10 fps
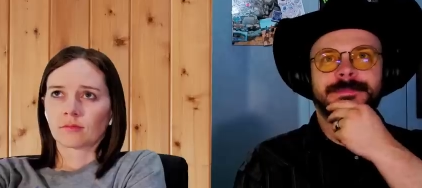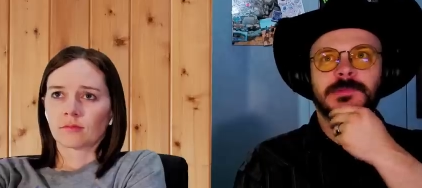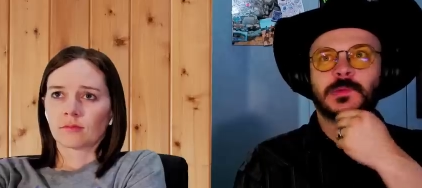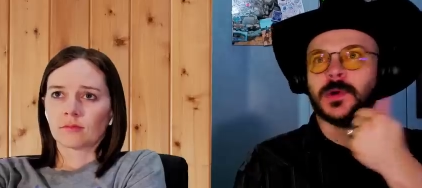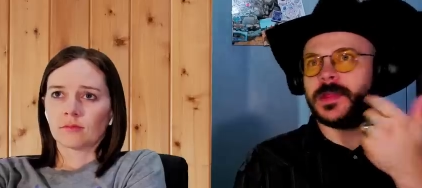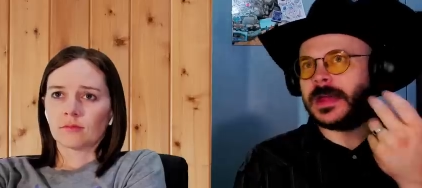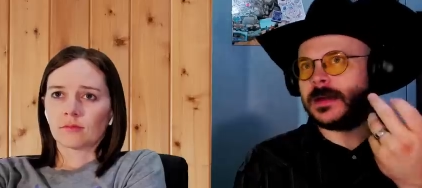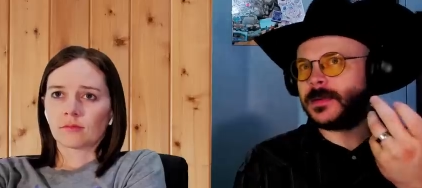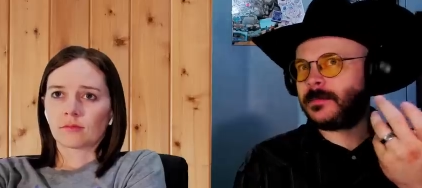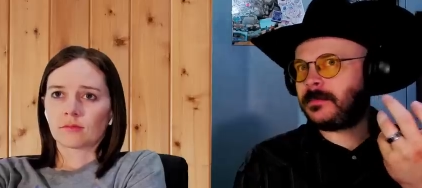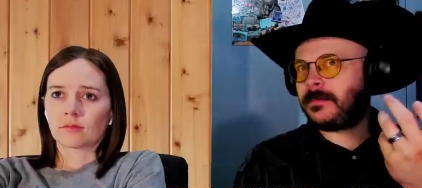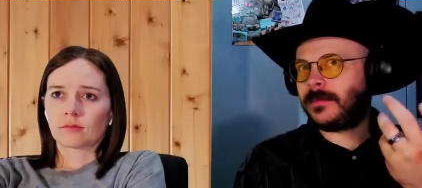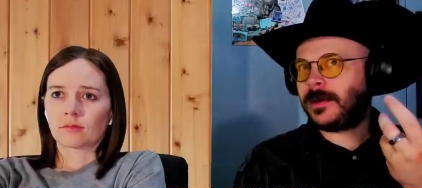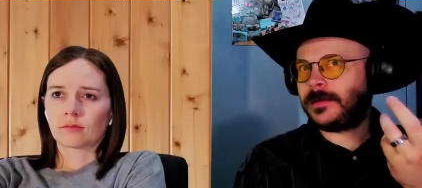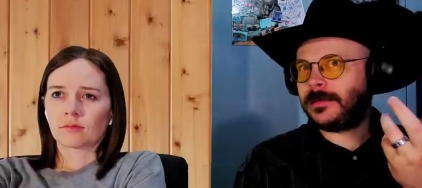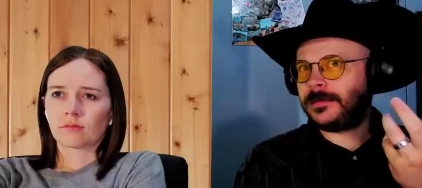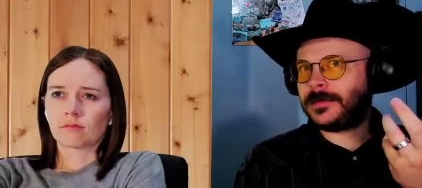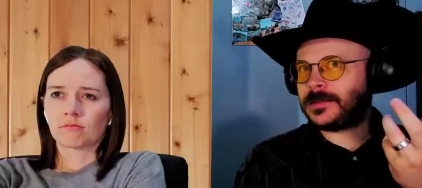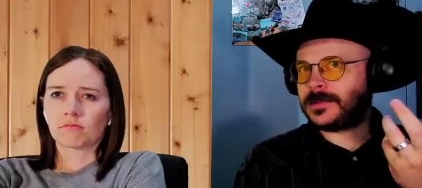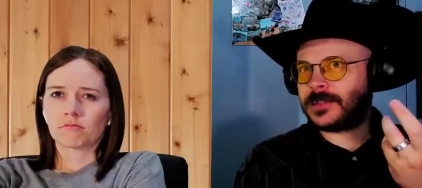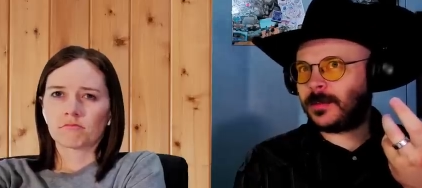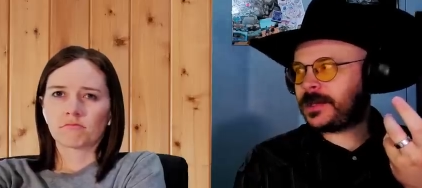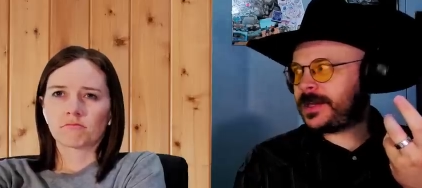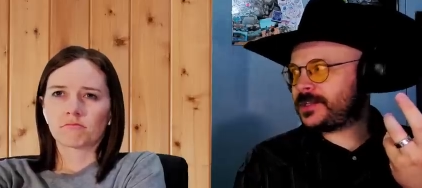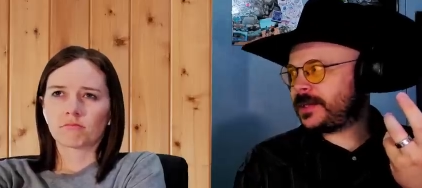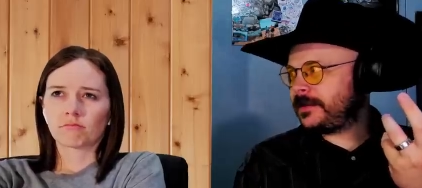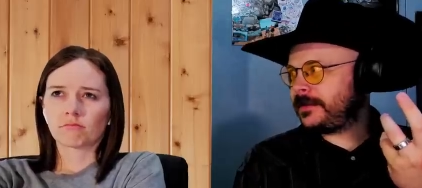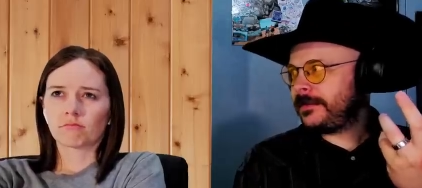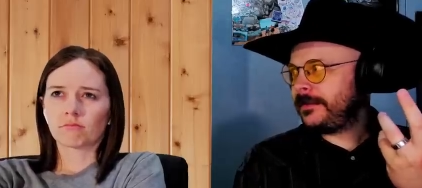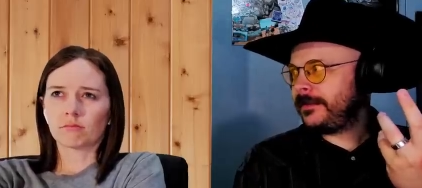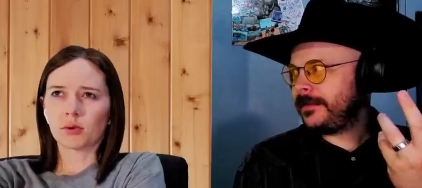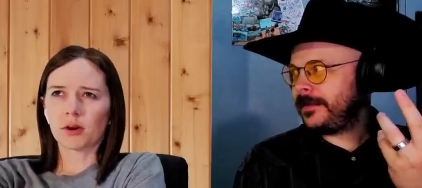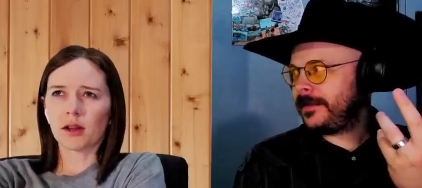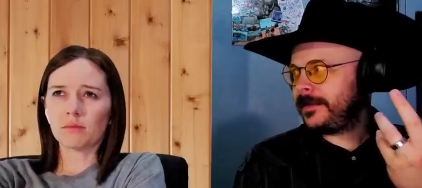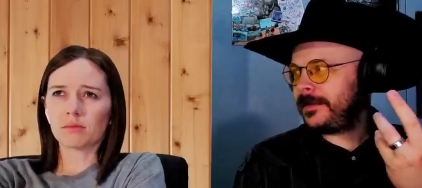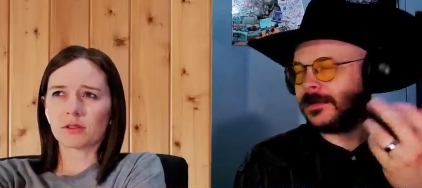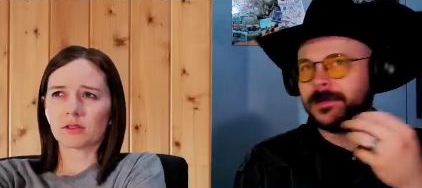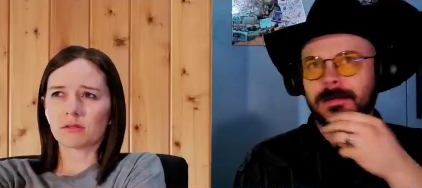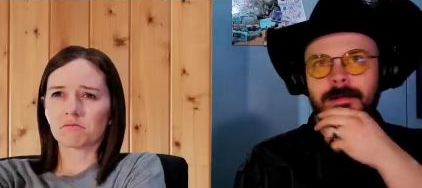Speaker 1: One of them, a double agent?
Speaker 2: Perhaps.